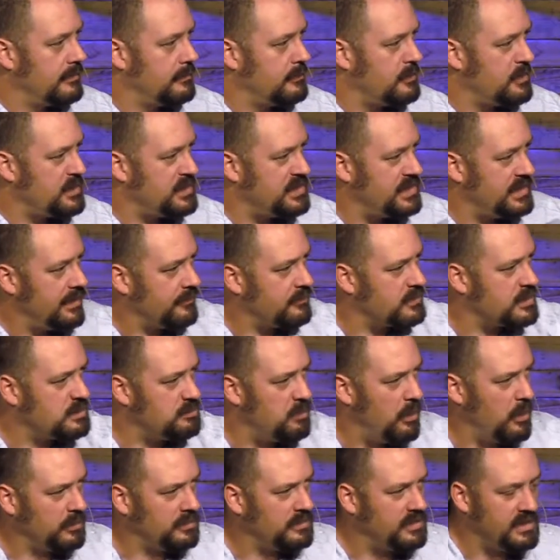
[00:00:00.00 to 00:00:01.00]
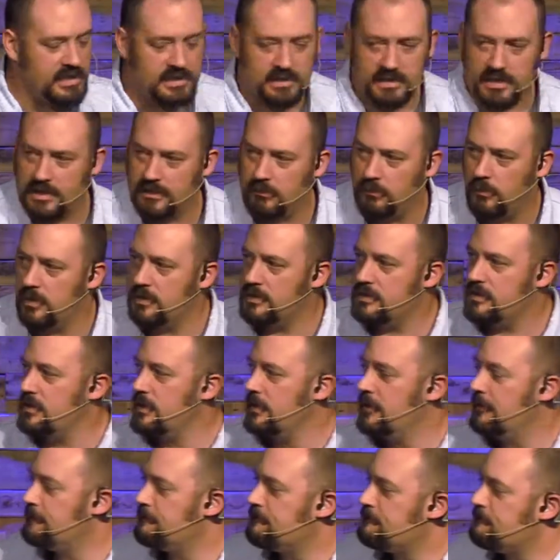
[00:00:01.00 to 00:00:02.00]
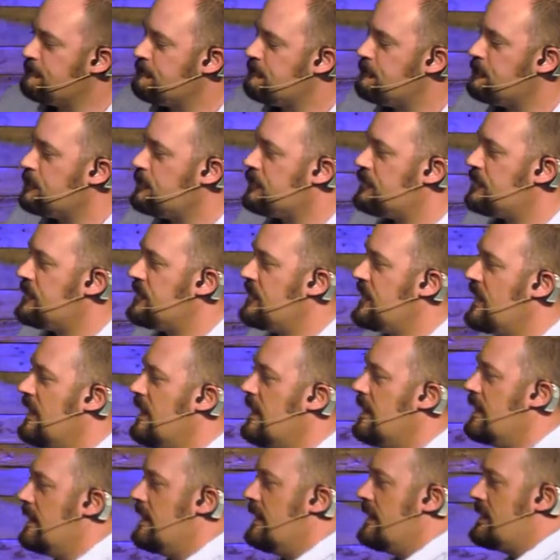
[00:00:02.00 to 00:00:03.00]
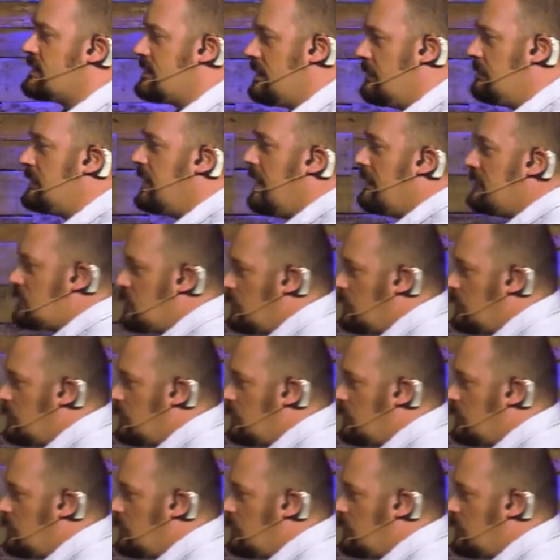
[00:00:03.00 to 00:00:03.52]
But she never spoke to these little ones. And sometimes